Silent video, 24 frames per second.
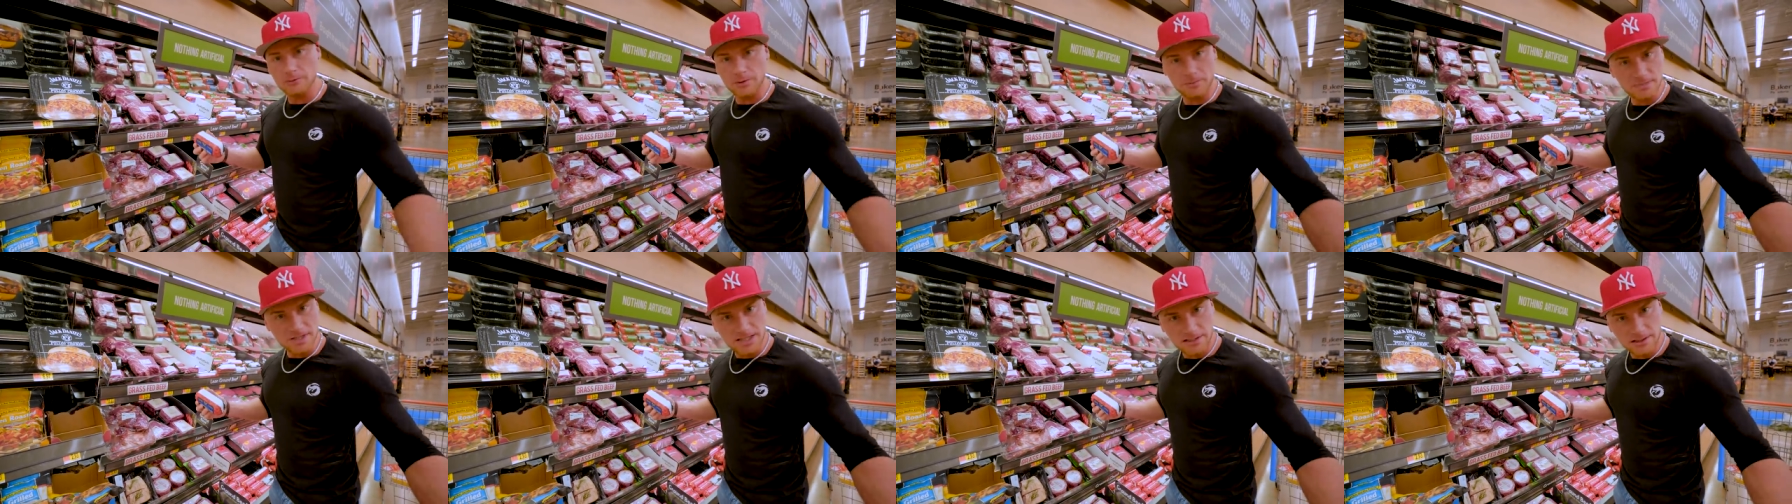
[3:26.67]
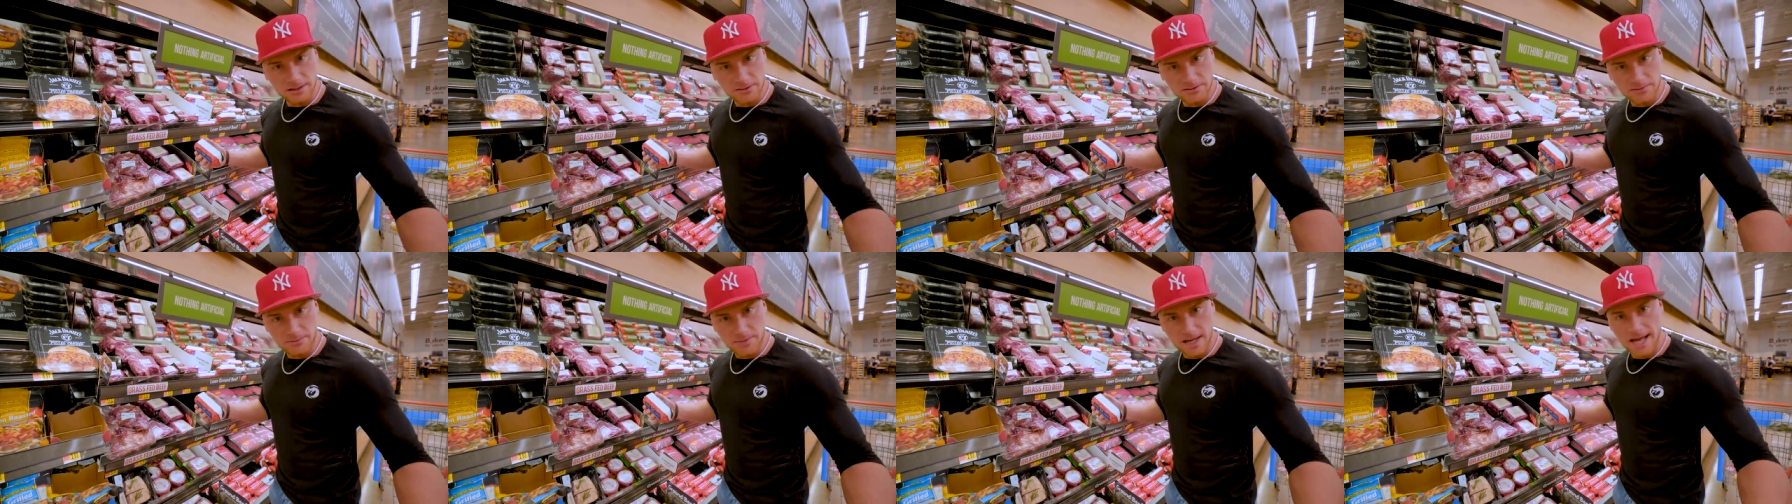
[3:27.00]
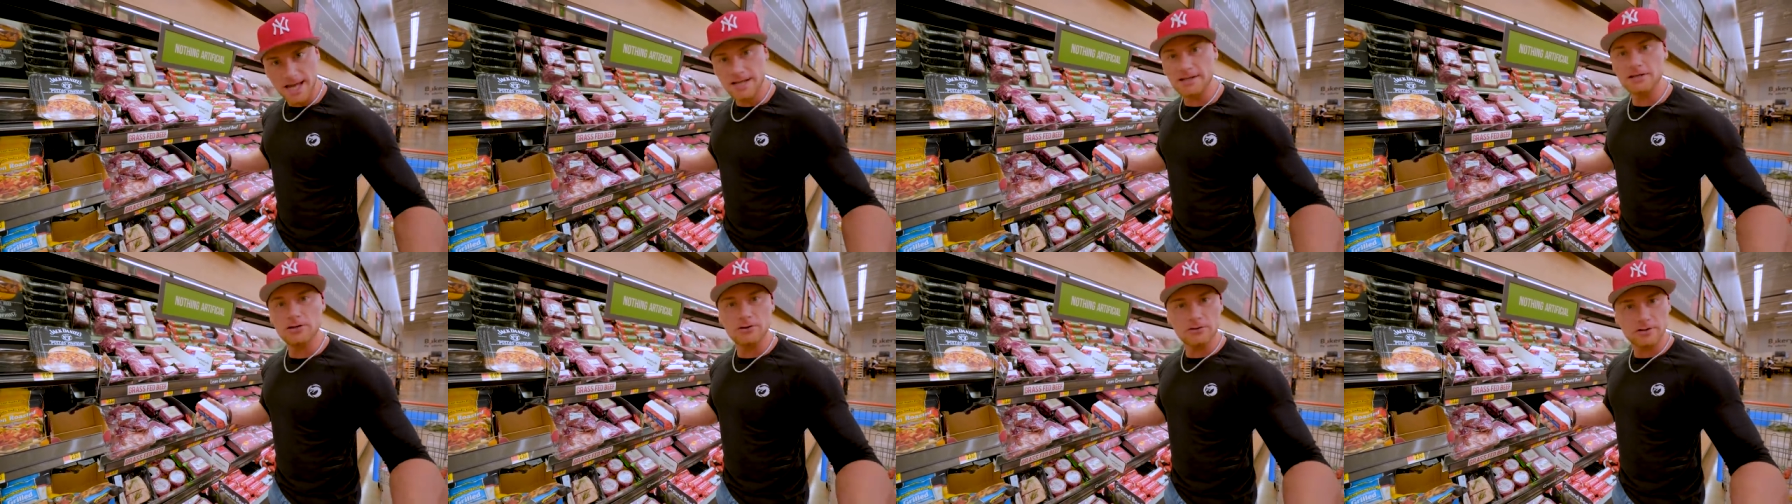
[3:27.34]
When meat goes
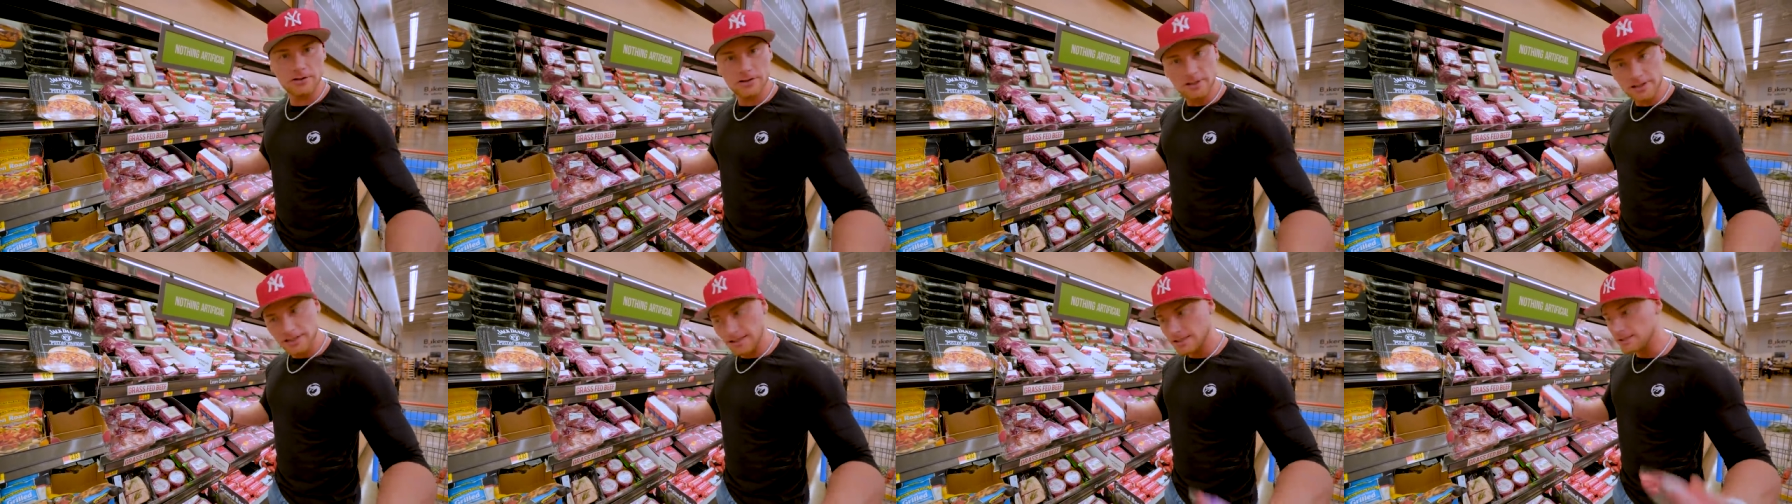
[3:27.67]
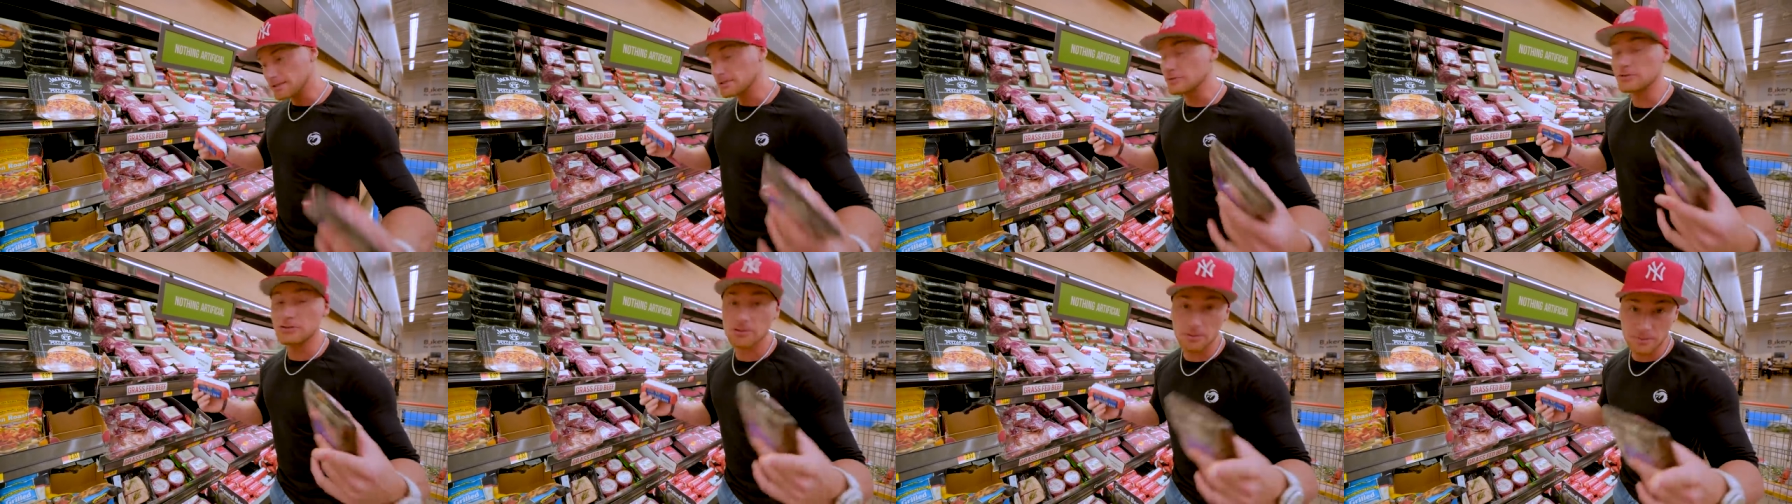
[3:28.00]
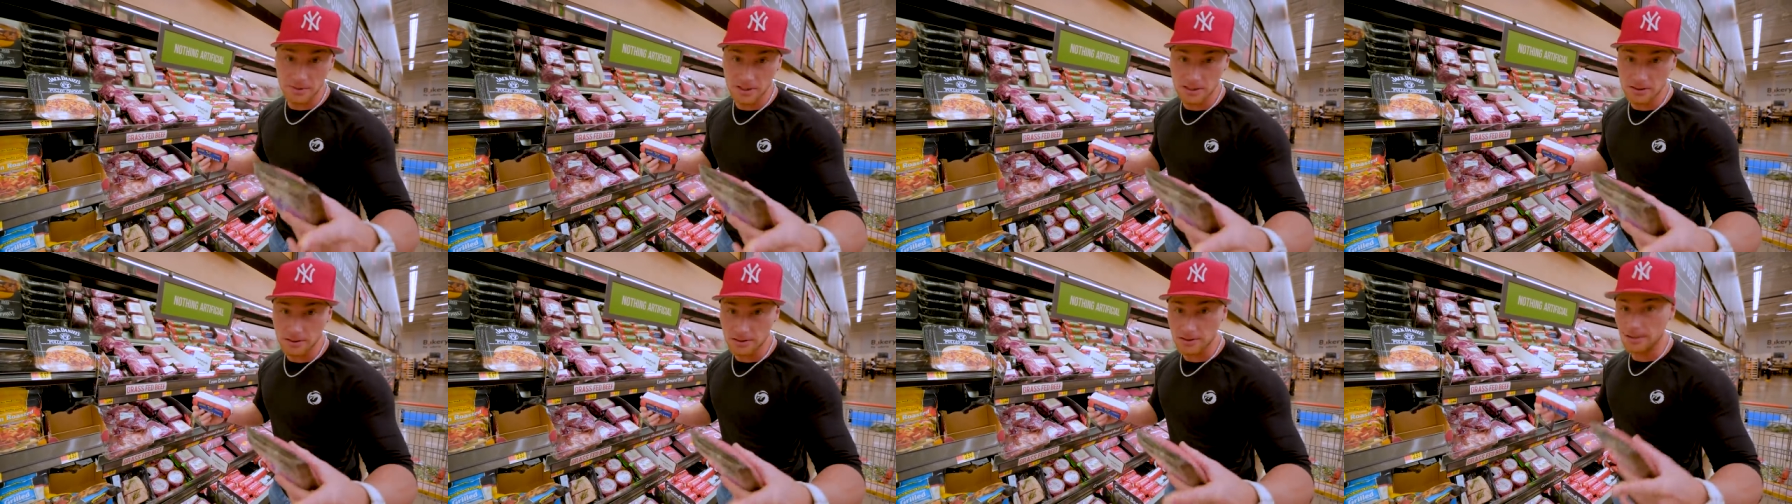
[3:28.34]
bad, you don't cook it. You should
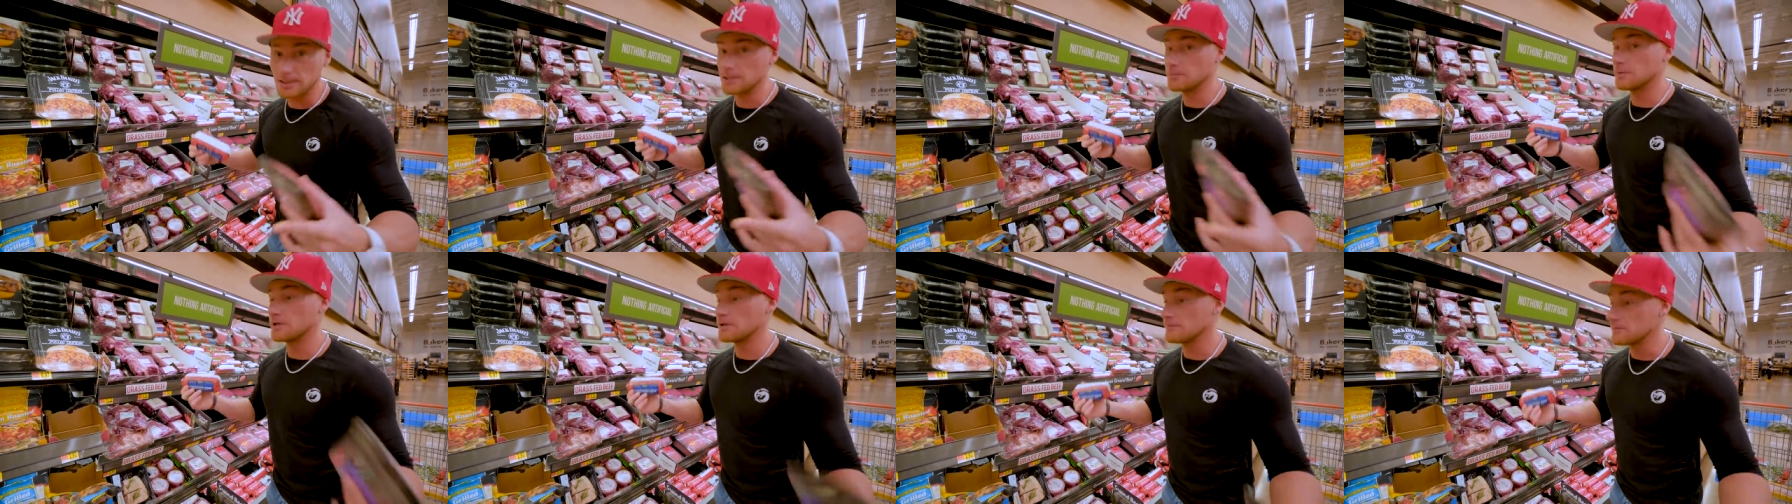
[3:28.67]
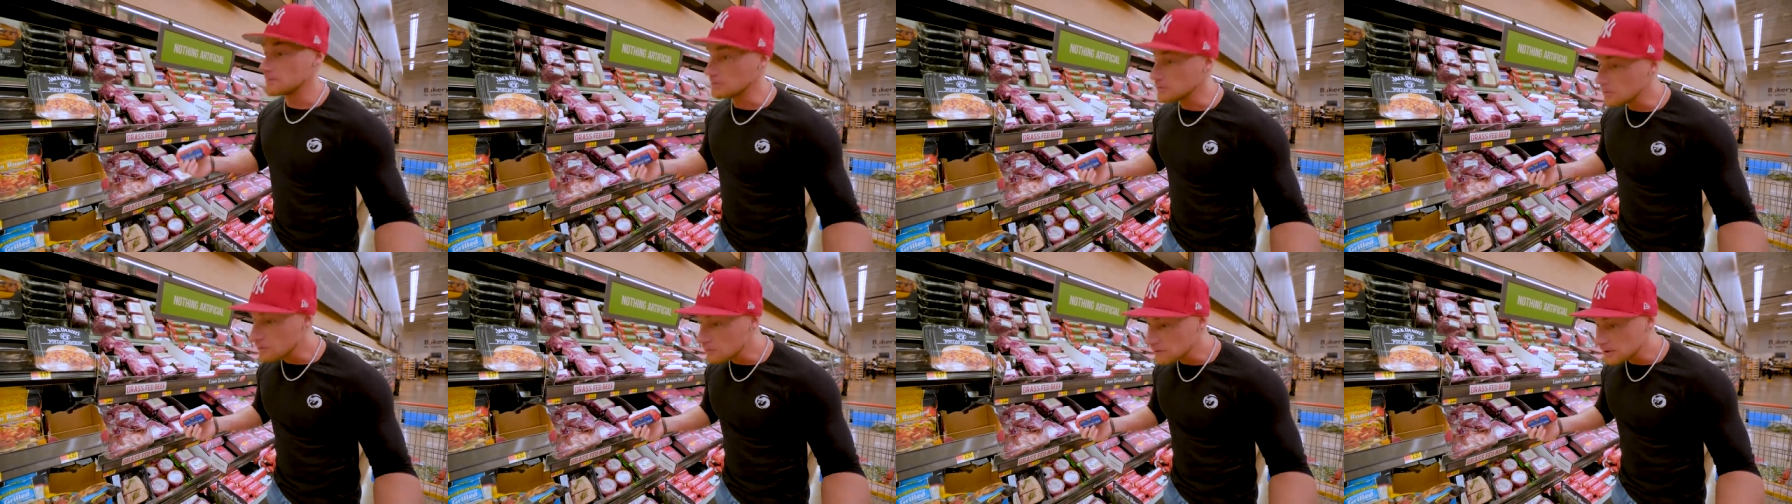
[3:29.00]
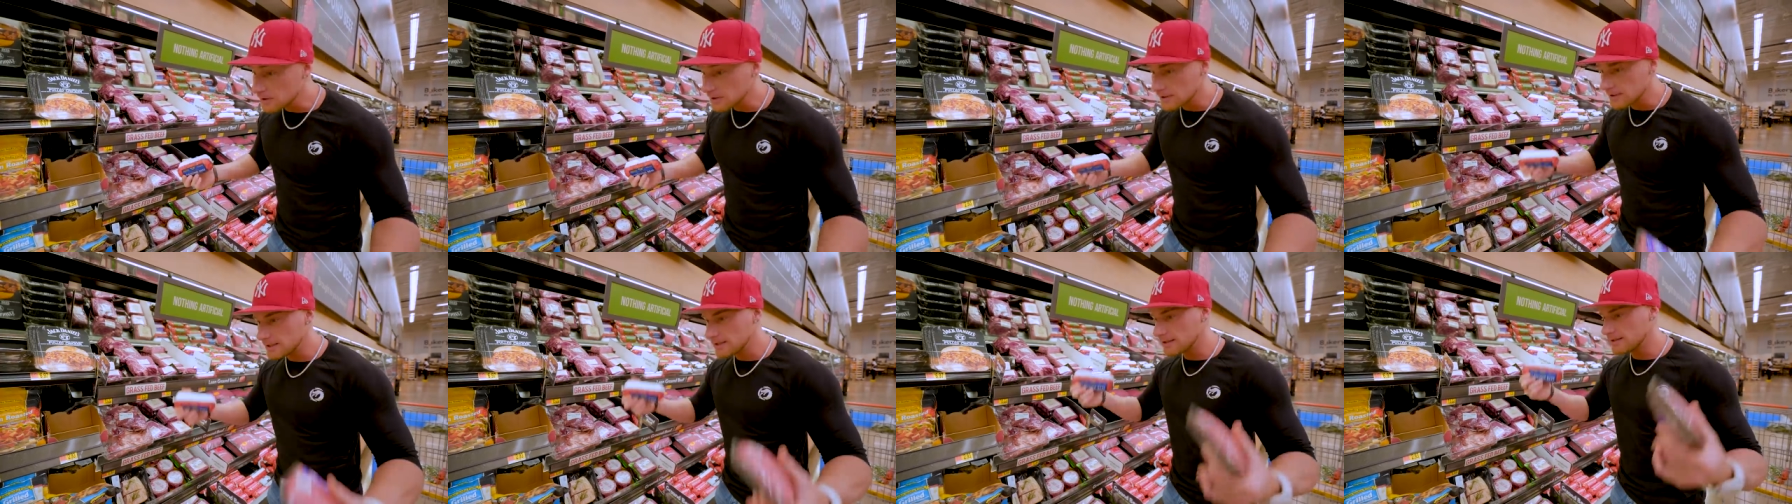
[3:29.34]
be cooking it, but if you don't
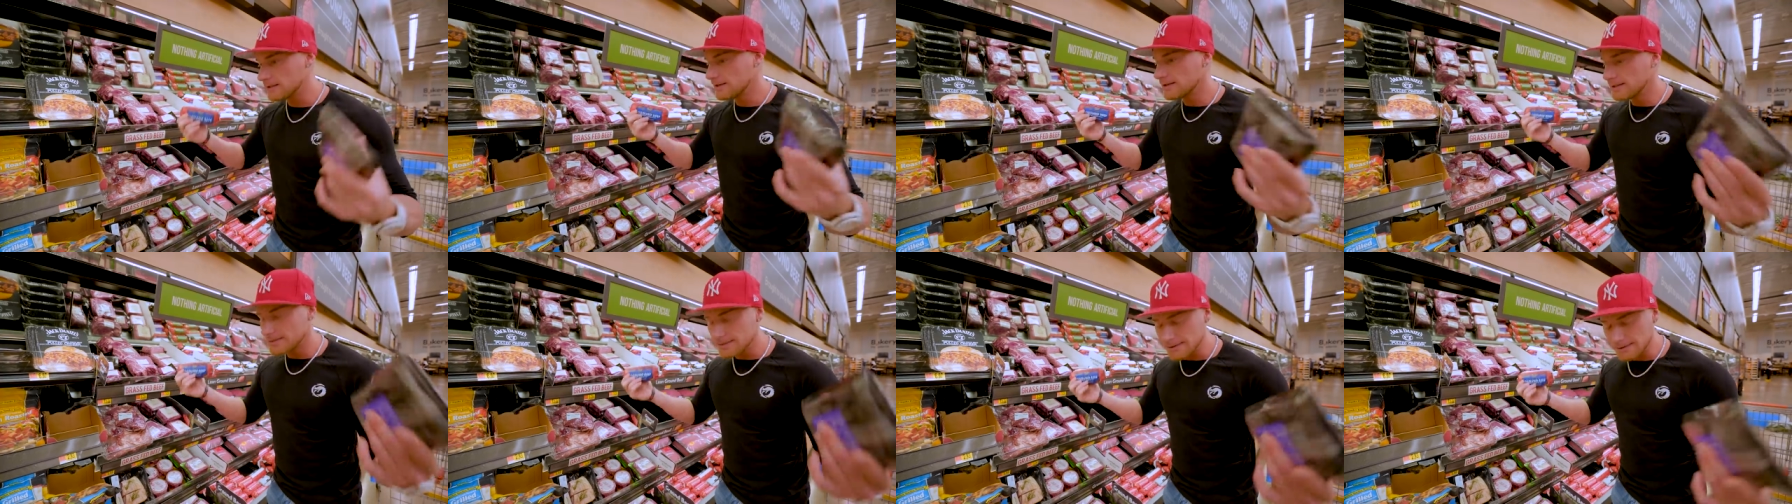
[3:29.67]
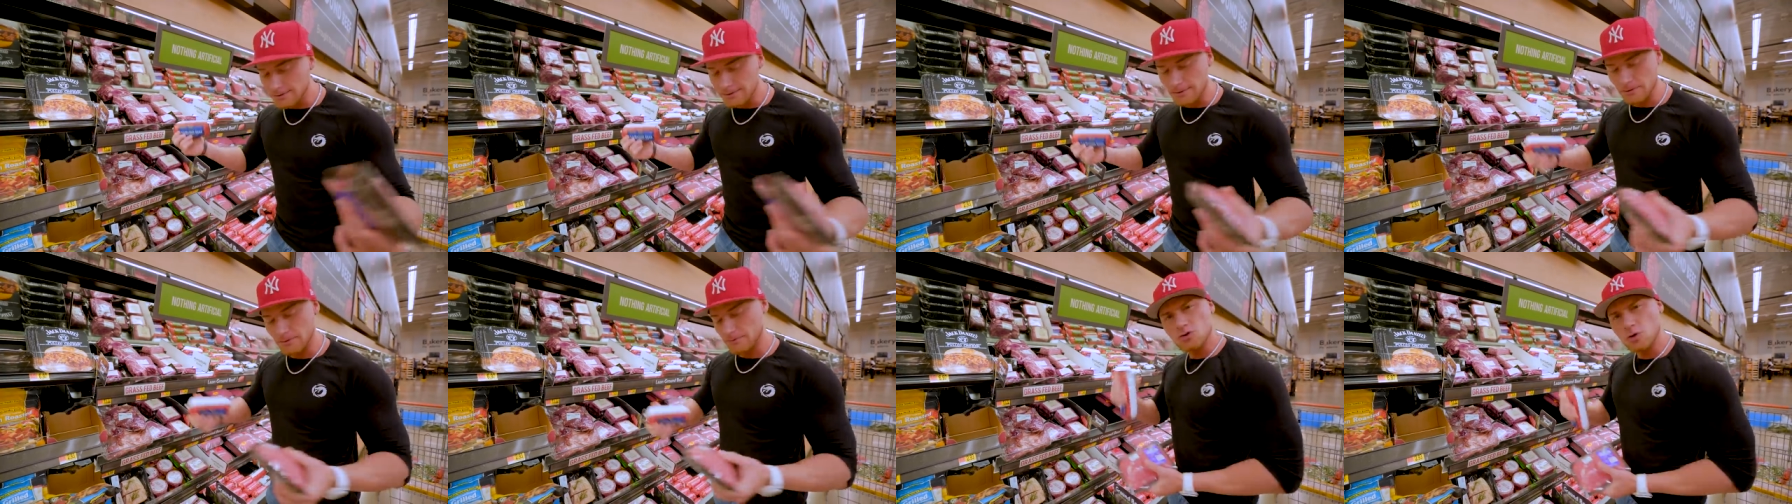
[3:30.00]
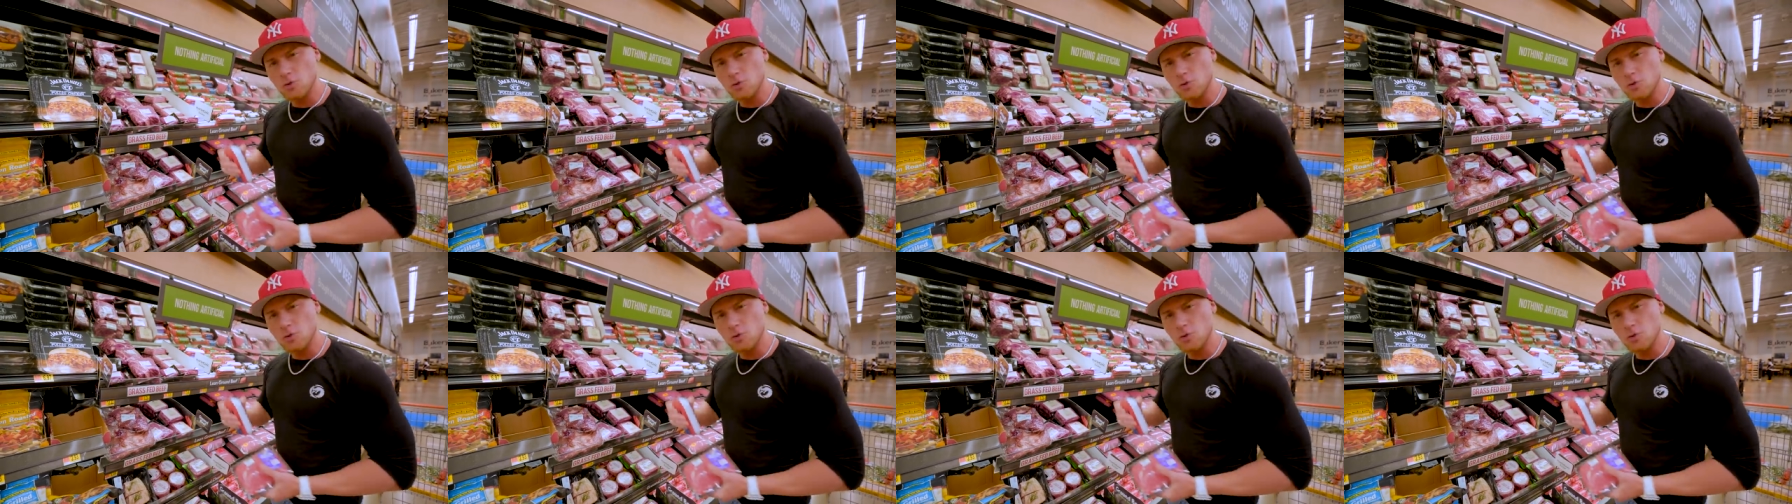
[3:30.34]
cook it, you know.